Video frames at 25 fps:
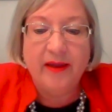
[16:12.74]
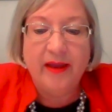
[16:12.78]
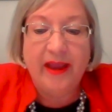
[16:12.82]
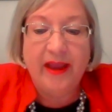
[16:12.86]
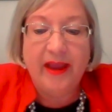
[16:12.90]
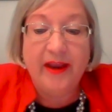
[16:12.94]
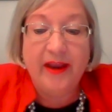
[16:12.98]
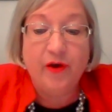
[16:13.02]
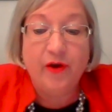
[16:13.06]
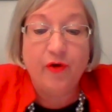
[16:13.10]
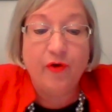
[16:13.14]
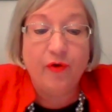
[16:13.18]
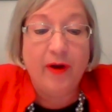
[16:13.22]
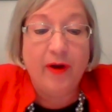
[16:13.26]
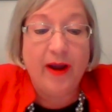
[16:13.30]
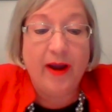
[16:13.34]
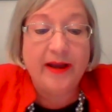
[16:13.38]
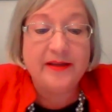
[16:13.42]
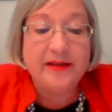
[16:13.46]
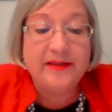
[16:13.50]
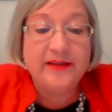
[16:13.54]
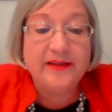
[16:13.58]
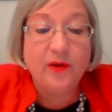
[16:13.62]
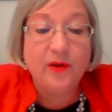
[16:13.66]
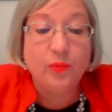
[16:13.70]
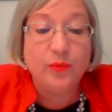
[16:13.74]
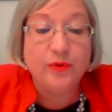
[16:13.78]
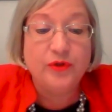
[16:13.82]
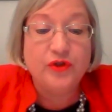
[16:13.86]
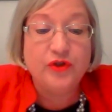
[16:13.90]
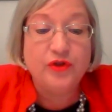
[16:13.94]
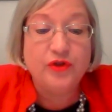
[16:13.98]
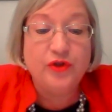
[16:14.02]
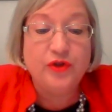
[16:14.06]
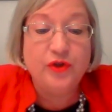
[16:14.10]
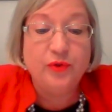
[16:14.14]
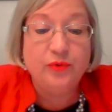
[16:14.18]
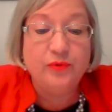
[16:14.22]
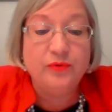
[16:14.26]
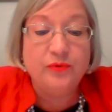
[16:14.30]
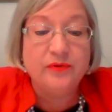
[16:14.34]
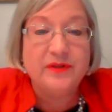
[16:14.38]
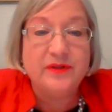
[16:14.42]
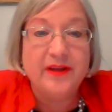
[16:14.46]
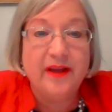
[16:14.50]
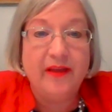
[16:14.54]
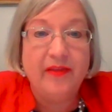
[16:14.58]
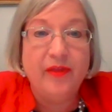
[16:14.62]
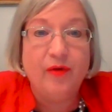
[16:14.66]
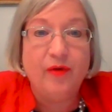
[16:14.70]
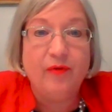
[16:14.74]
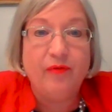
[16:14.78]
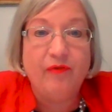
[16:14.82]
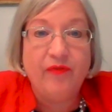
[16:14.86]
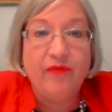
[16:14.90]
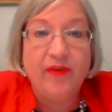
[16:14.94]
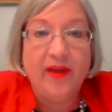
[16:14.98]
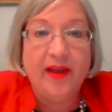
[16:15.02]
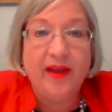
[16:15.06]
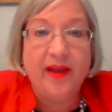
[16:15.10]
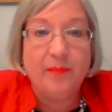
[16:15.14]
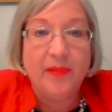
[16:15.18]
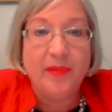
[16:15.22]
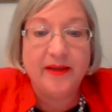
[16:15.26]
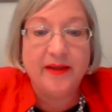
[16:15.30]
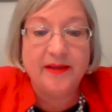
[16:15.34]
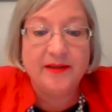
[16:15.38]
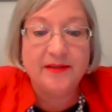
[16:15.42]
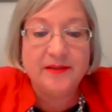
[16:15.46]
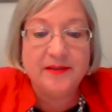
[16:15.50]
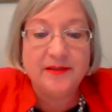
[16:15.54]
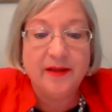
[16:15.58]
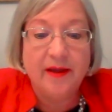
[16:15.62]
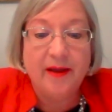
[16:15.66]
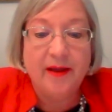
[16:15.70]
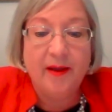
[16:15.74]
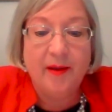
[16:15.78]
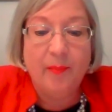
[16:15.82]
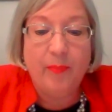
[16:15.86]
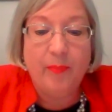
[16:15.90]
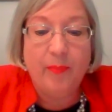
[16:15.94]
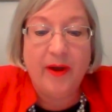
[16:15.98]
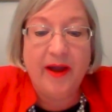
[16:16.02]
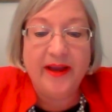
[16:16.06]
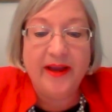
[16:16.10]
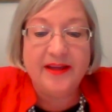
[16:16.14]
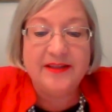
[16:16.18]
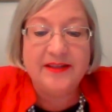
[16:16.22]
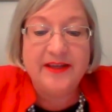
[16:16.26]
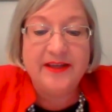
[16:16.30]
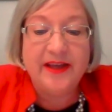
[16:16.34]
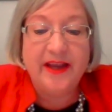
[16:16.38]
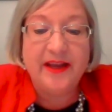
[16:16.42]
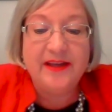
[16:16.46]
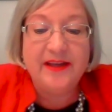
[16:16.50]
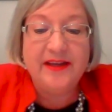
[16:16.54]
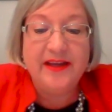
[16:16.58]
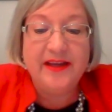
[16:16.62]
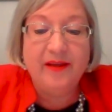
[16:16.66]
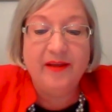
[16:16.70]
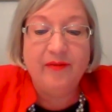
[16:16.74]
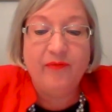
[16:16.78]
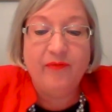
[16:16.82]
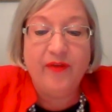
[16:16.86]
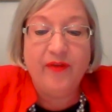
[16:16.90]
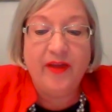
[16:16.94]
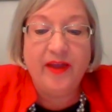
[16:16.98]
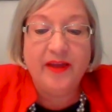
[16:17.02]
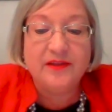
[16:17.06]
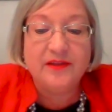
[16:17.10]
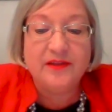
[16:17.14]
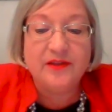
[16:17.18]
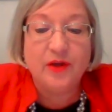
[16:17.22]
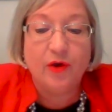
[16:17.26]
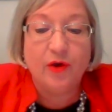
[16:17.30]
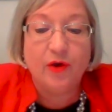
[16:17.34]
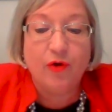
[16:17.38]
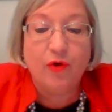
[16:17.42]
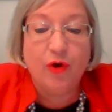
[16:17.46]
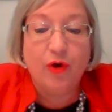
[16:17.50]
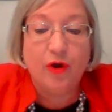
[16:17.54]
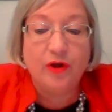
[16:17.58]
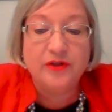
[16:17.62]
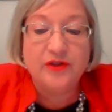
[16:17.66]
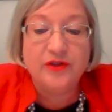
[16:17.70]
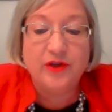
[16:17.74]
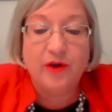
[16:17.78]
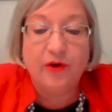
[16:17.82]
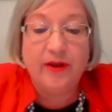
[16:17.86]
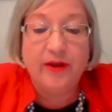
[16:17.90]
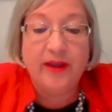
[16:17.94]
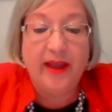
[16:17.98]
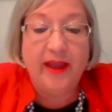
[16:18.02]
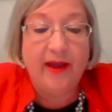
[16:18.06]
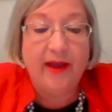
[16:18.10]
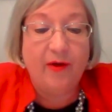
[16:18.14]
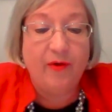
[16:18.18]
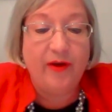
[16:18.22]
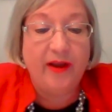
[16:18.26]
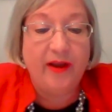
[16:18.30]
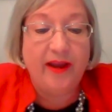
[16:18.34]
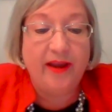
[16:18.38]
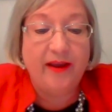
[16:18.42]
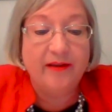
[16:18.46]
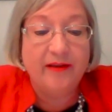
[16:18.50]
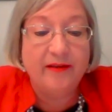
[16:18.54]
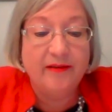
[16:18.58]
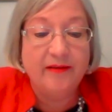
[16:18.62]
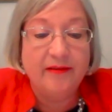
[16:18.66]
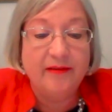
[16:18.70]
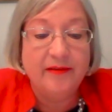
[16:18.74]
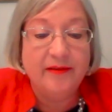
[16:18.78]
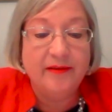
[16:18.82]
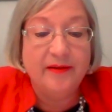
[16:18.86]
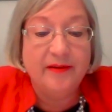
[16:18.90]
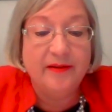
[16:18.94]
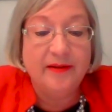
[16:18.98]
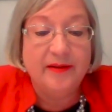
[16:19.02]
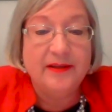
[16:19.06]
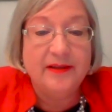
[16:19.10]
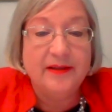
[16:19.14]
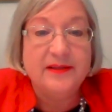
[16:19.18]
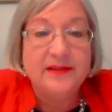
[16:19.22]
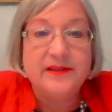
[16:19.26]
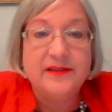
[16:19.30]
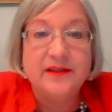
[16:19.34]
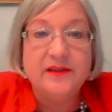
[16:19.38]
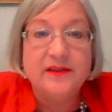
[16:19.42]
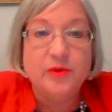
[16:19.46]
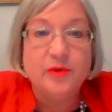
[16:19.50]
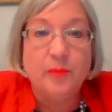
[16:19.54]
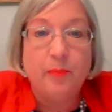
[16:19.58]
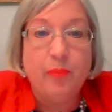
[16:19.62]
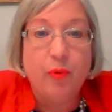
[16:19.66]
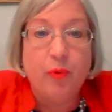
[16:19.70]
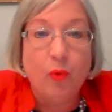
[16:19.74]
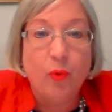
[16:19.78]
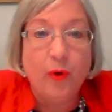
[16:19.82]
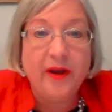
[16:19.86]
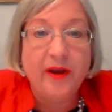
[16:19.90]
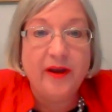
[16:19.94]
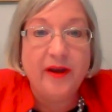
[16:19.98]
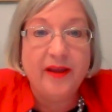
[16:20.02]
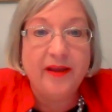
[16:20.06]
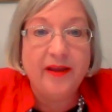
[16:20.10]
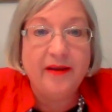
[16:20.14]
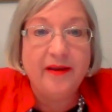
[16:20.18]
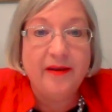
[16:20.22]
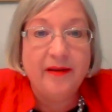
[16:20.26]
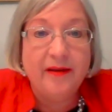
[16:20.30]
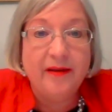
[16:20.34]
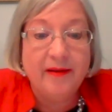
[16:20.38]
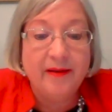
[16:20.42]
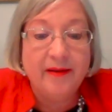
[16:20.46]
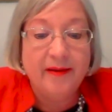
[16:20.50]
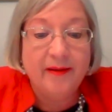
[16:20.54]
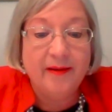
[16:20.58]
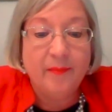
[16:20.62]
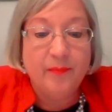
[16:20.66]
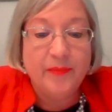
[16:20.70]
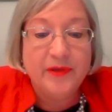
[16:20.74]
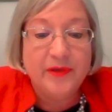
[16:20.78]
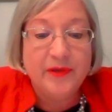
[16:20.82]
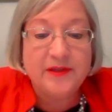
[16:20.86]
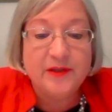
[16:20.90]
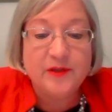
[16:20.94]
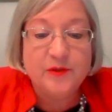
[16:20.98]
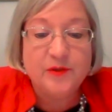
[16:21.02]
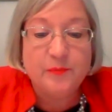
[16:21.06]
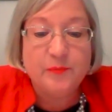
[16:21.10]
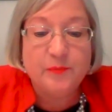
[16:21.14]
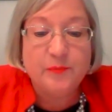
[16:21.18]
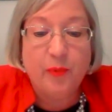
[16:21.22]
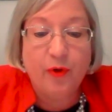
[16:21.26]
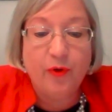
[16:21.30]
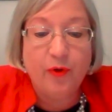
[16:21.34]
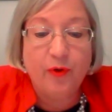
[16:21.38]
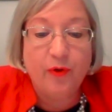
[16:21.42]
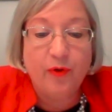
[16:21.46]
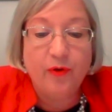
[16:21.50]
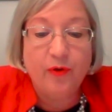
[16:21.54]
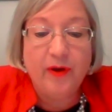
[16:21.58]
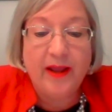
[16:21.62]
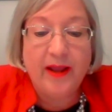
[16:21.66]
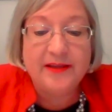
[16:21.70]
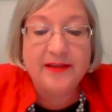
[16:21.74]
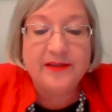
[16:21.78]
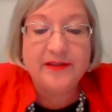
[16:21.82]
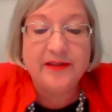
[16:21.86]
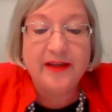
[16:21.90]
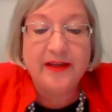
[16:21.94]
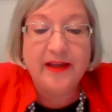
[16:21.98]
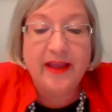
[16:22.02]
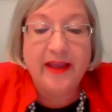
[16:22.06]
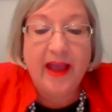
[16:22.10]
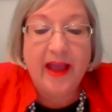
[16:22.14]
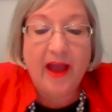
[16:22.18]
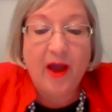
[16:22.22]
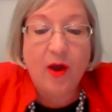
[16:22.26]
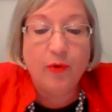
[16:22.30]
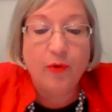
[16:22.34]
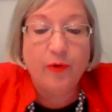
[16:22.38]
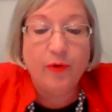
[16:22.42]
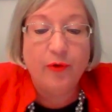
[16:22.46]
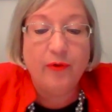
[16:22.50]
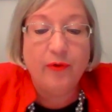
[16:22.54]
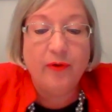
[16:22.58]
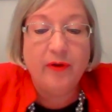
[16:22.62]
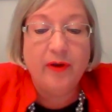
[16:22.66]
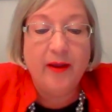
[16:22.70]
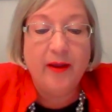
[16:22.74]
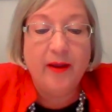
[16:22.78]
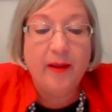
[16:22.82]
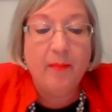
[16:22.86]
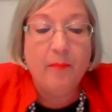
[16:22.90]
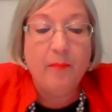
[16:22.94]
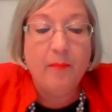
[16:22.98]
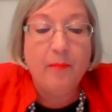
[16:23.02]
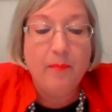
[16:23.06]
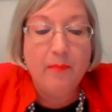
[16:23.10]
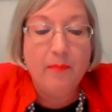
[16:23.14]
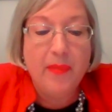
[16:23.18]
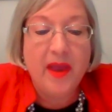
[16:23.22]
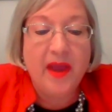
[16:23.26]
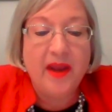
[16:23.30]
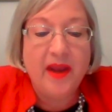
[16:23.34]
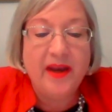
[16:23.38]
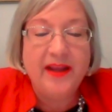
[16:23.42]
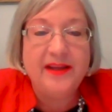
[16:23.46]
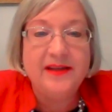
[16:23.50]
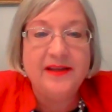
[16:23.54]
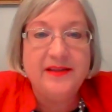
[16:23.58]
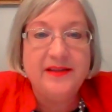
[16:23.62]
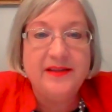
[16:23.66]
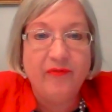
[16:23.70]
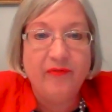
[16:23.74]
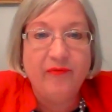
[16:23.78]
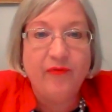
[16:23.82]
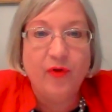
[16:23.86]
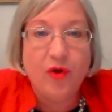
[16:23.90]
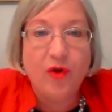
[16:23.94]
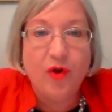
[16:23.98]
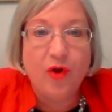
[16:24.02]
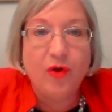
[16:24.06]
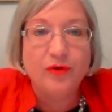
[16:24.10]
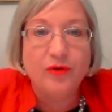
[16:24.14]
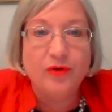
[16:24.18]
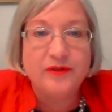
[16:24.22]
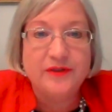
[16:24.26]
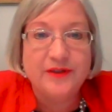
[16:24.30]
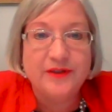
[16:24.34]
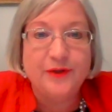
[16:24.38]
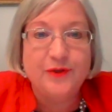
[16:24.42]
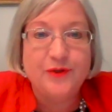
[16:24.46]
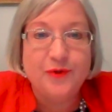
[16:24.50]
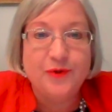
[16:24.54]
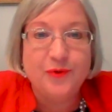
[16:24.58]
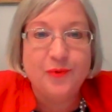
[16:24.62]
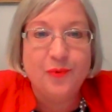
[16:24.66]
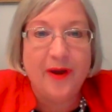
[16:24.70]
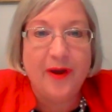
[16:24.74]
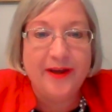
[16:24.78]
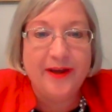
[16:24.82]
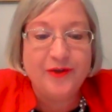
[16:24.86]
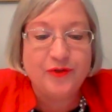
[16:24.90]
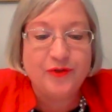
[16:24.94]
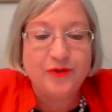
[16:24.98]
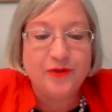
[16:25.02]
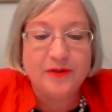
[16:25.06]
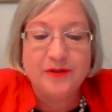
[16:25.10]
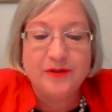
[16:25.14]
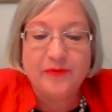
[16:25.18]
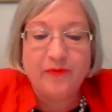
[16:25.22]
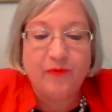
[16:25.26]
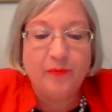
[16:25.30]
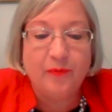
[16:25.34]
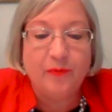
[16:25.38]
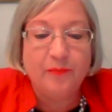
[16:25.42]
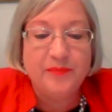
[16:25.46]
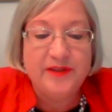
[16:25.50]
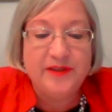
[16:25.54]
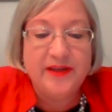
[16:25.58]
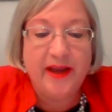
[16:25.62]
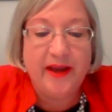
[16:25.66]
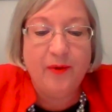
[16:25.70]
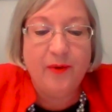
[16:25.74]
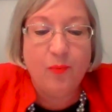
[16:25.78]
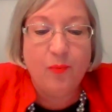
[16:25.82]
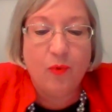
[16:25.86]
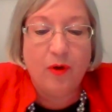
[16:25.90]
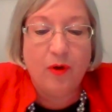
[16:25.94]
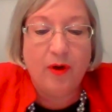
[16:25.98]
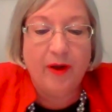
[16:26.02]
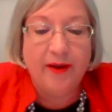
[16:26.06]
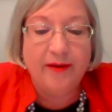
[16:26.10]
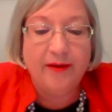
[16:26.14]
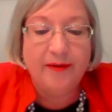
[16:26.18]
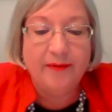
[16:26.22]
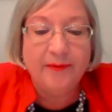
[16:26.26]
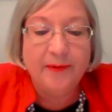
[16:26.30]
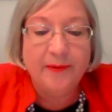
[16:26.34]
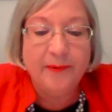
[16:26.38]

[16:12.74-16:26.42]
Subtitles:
and interacting with students and their families by attending events across our county. Since appointed, Mrs. Bird has encountered many difficult situations from day one.